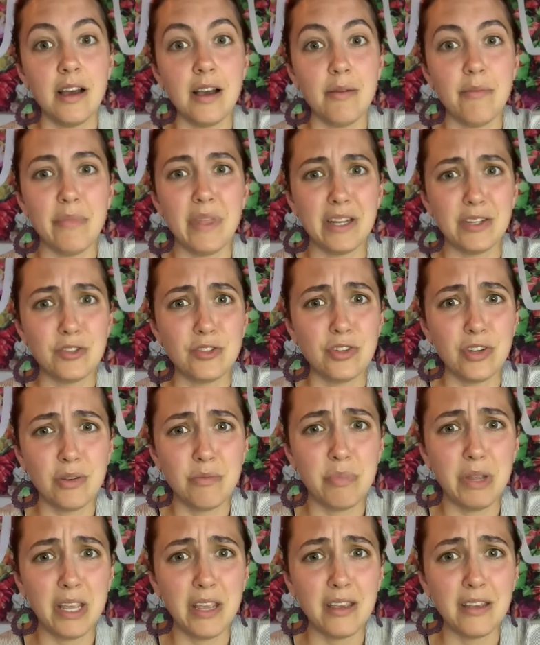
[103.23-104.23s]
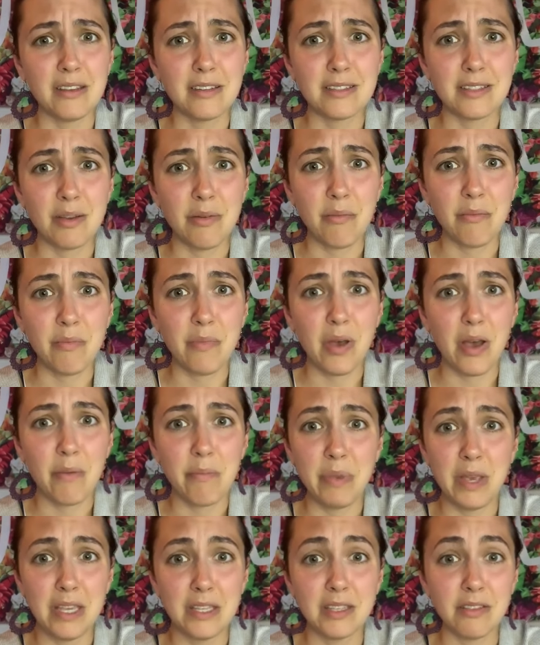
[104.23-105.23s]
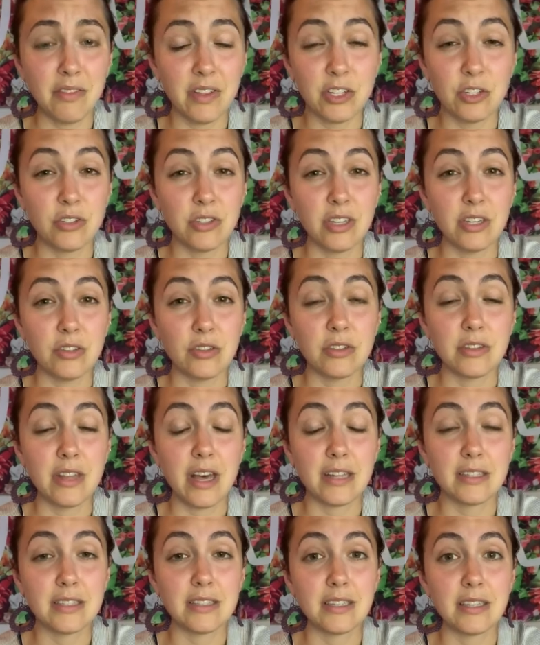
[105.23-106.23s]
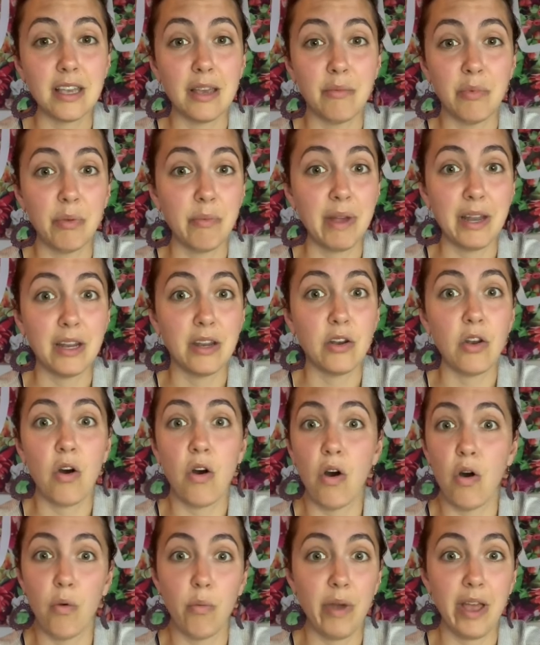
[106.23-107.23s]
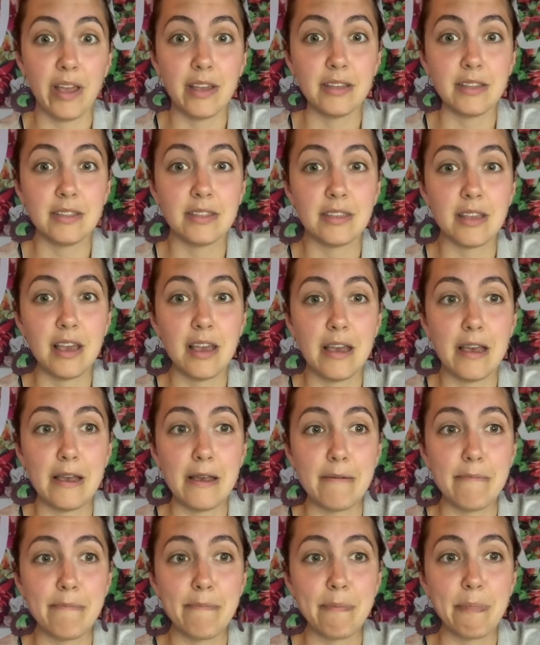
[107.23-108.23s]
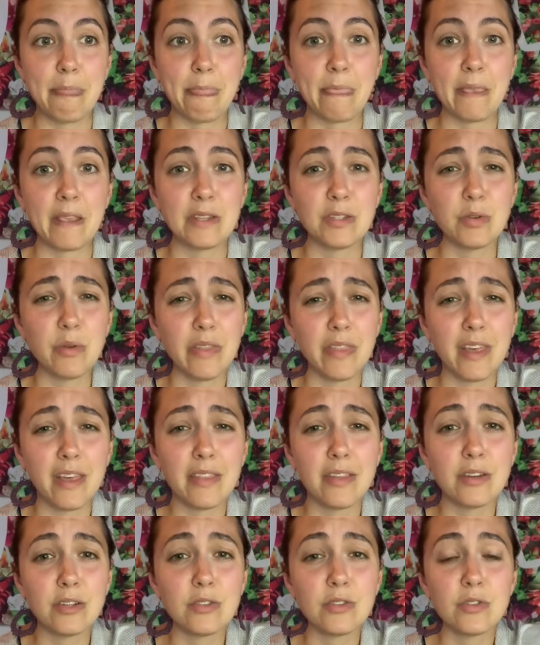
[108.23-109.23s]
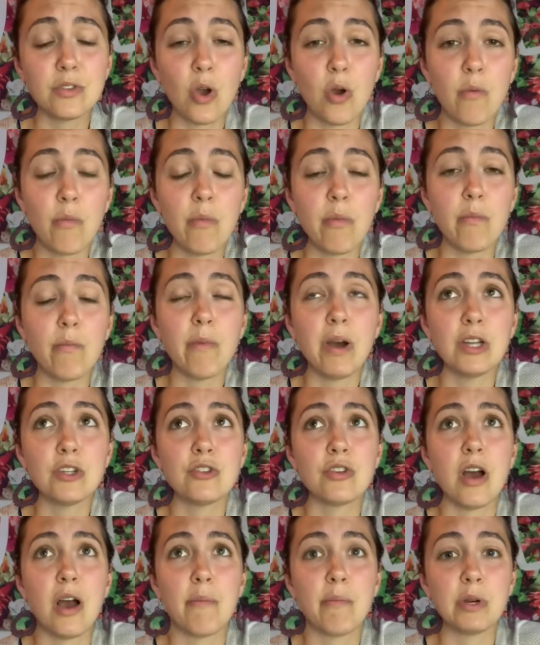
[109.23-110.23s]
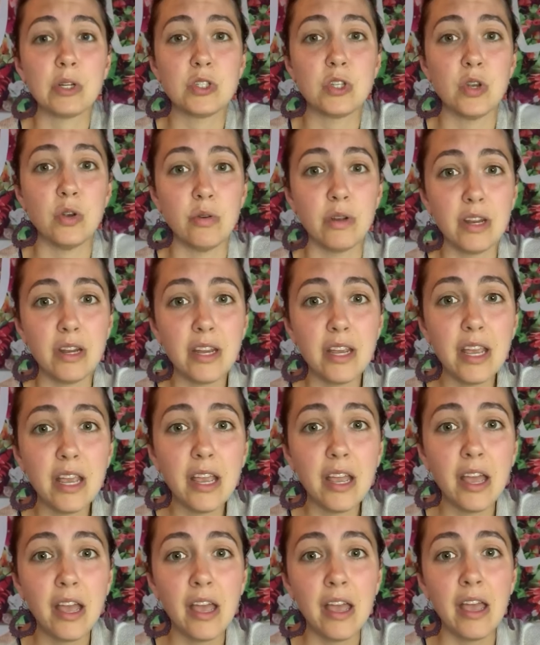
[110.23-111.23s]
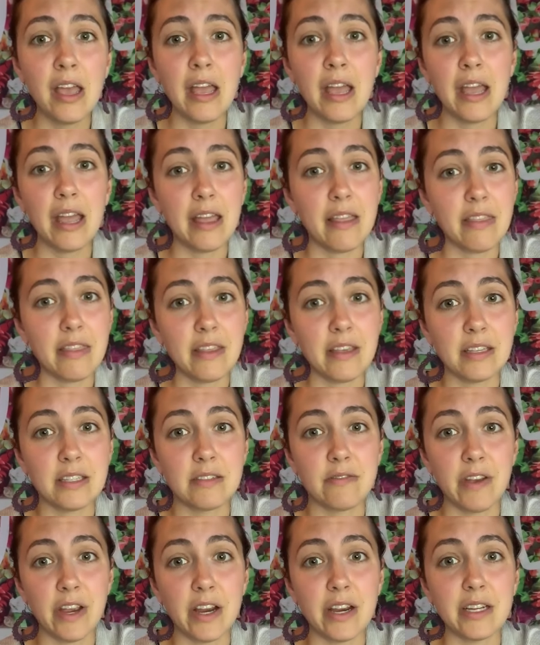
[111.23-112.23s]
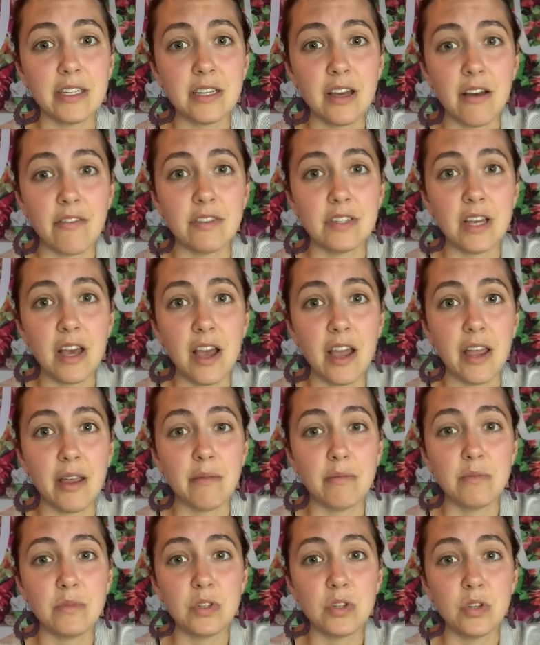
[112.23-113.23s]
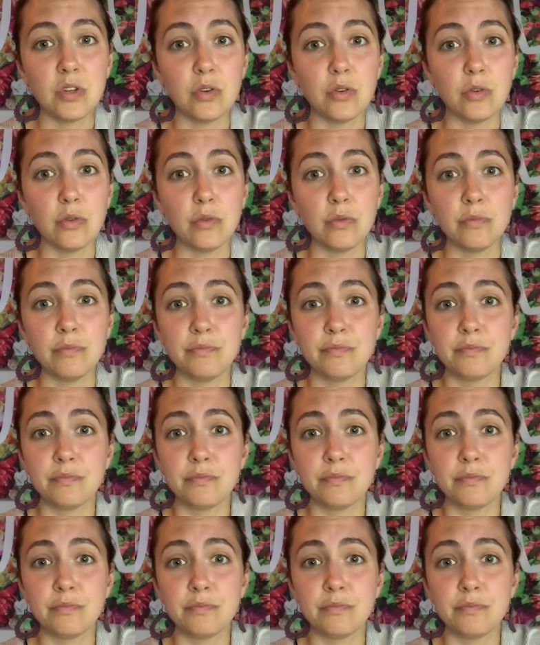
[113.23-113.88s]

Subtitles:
that should be a piece of legislation that's implemented always. So I think there's so much opportunity in this very tough time to